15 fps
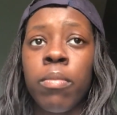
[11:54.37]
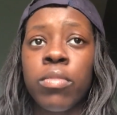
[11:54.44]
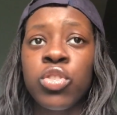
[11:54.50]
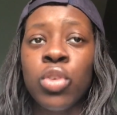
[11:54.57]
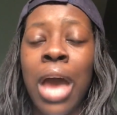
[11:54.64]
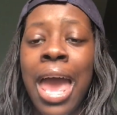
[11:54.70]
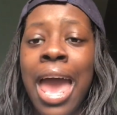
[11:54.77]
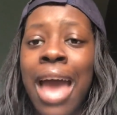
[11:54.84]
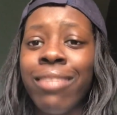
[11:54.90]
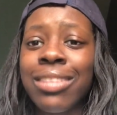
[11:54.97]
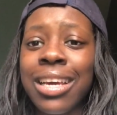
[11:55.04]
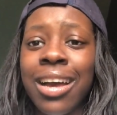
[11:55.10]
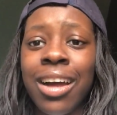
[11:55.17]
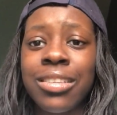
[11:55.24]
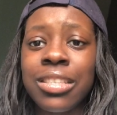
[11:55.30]
So I have
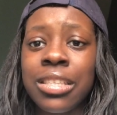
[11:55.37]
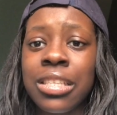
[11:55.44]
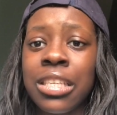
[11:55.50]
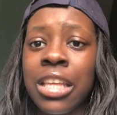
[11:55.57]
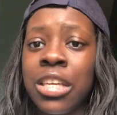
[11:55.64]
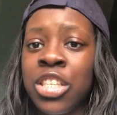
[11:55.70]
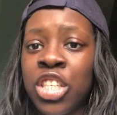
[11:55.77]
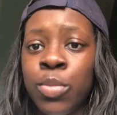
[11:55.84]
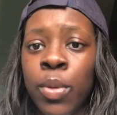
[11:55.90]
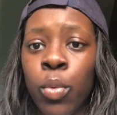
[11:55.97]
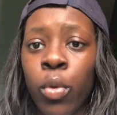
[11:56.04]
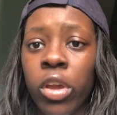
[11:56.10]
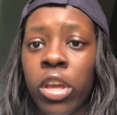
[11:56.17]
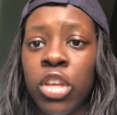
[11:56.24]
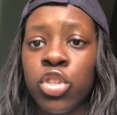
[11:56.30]
to constantly just be
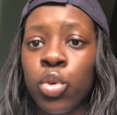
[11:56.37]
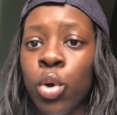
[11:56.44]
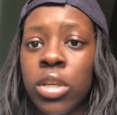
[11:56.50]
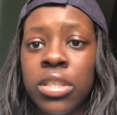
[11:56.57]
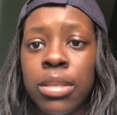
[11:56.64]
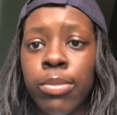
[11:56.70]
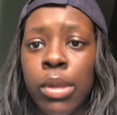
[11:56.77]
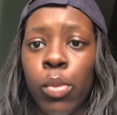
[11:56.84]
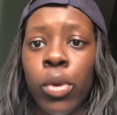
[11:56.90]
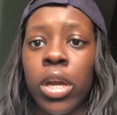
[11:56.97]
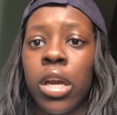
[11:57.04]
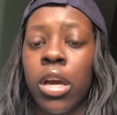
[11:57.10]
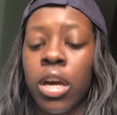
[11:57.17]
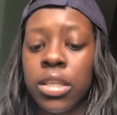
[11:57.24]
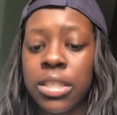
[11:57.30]
working towards something,
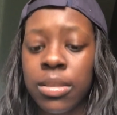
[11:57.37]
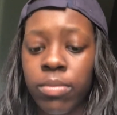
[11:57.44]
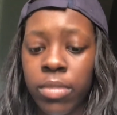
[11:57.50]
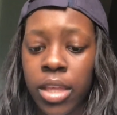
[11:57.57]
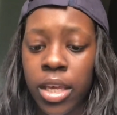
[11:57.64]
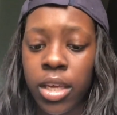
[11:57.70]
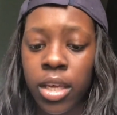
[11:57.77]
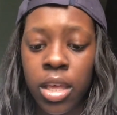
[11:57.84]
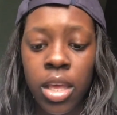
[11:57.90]
working on something.